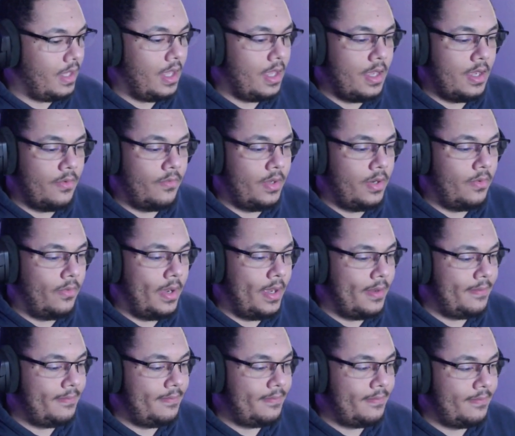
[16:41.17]
It went away.
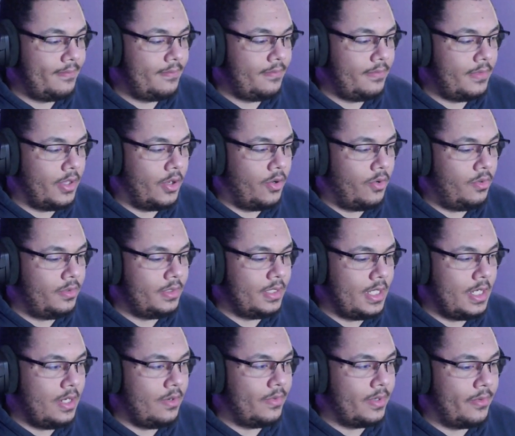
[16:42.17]
The whole
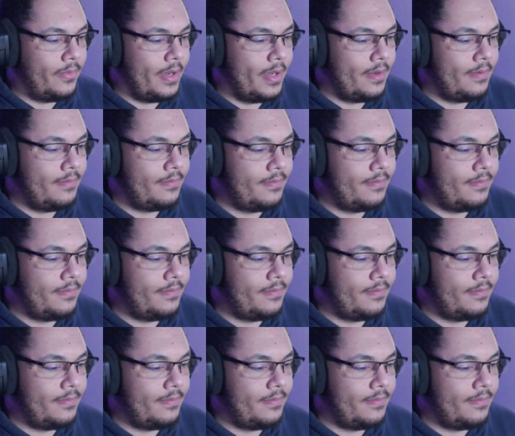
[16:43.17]
E went away.